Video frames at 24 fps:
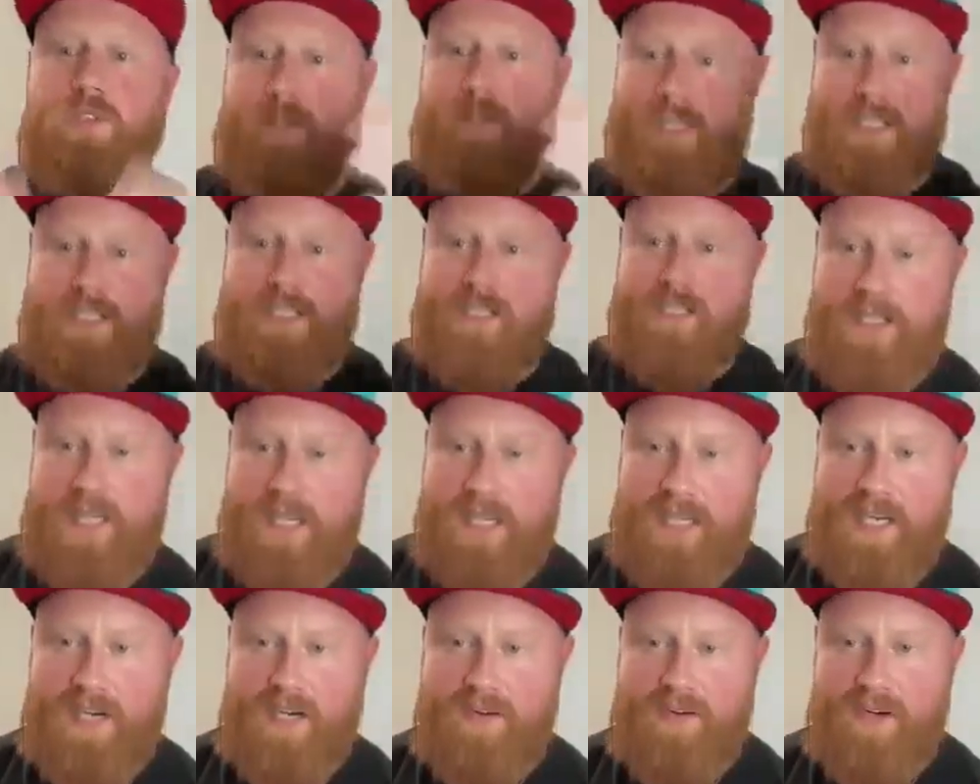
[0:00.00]
trees in
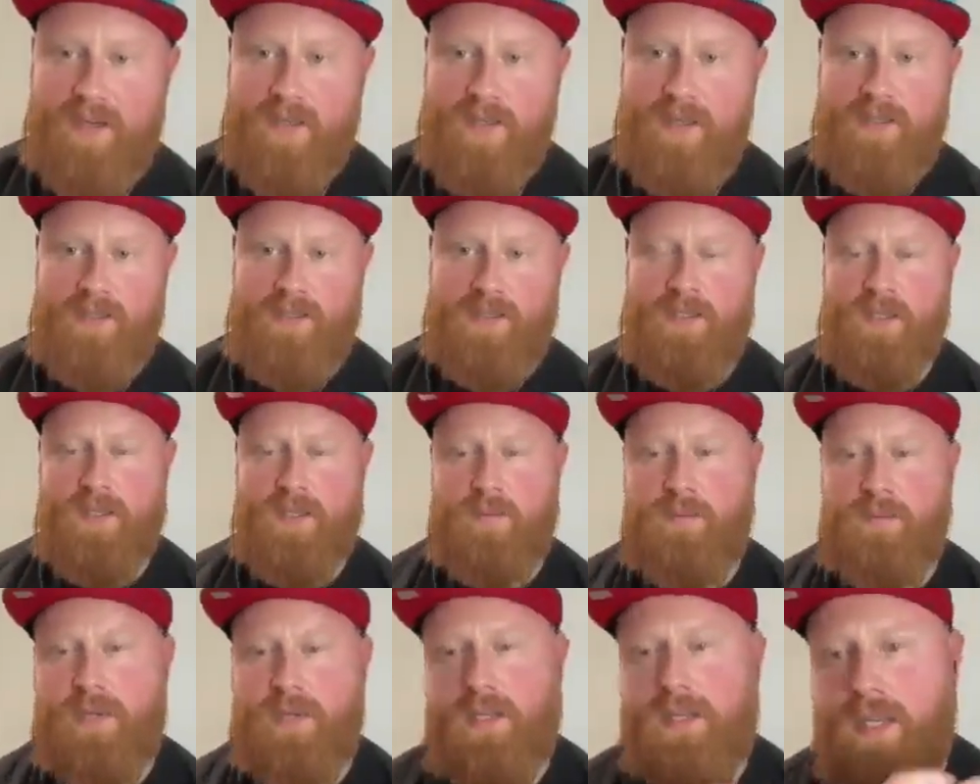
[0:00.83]
that area.
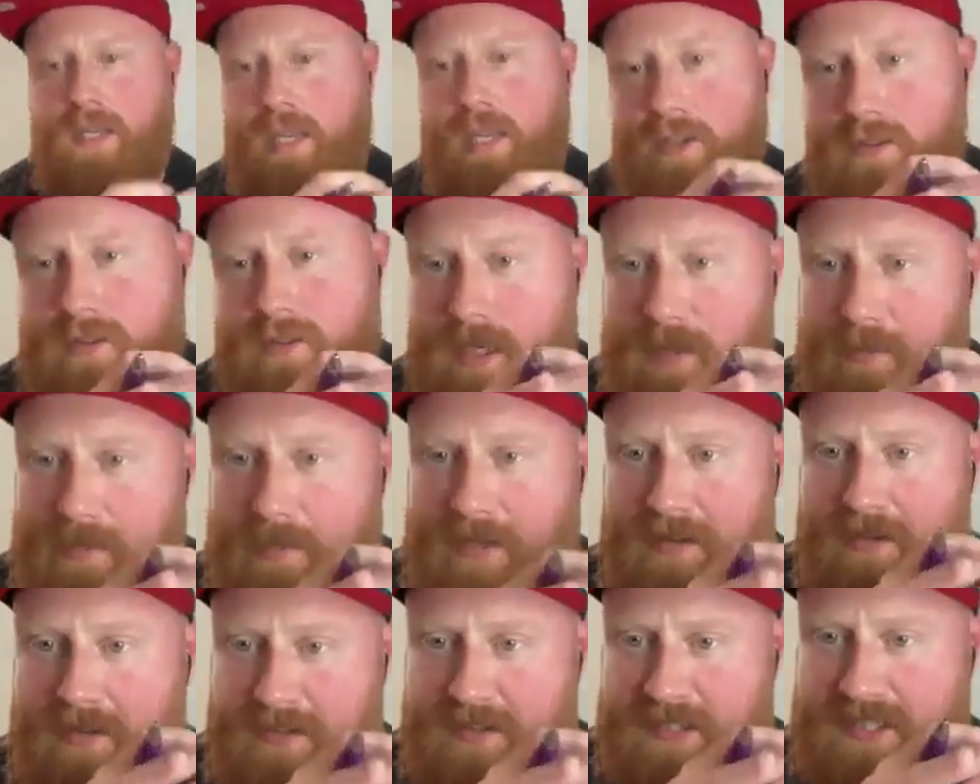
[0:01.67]
But yeah, you said
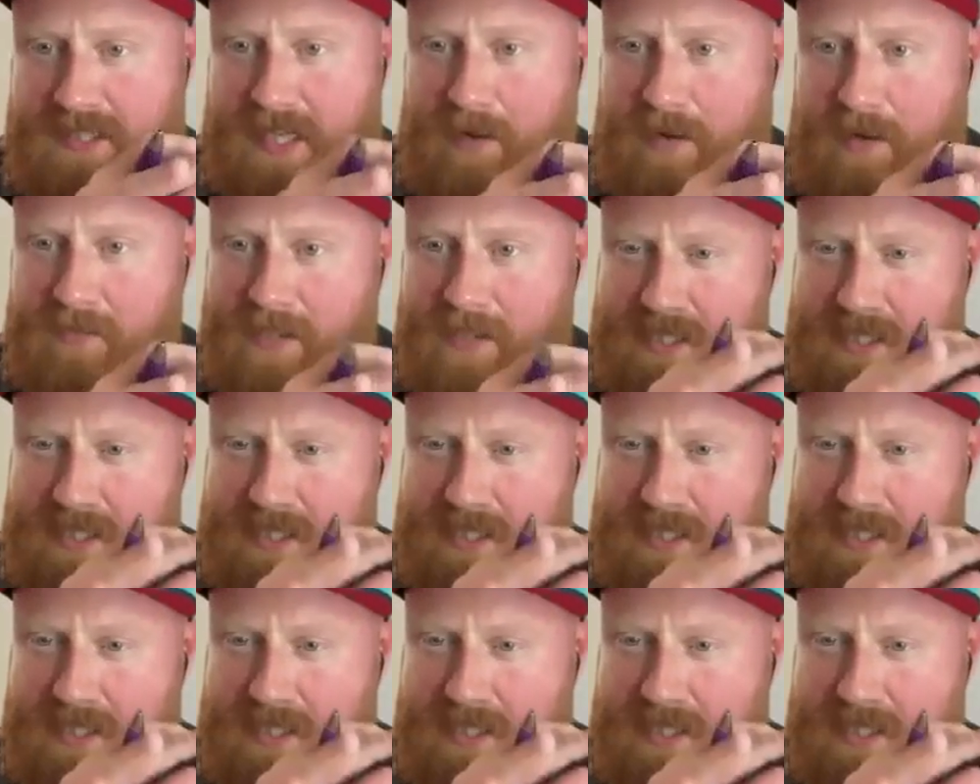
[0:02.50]
about the stump.